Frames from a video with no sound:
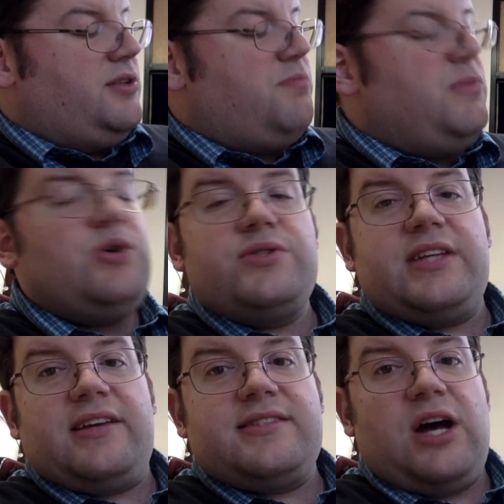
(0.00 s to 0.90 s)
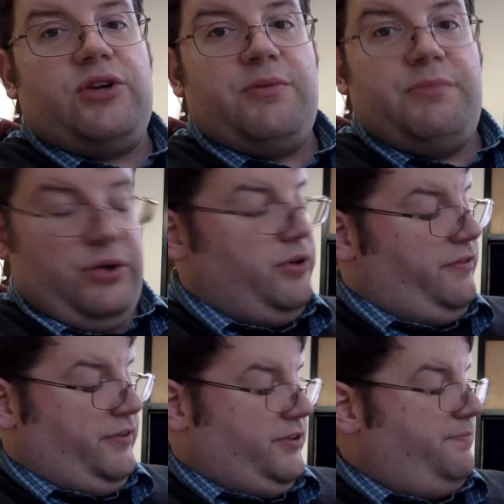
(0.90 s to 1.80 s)
The music sounded
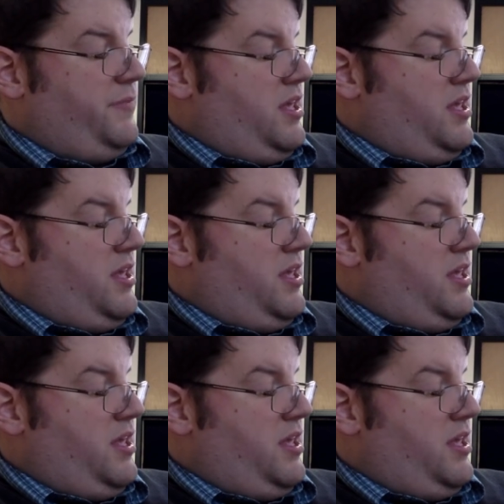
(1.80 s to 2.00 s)
beautiful.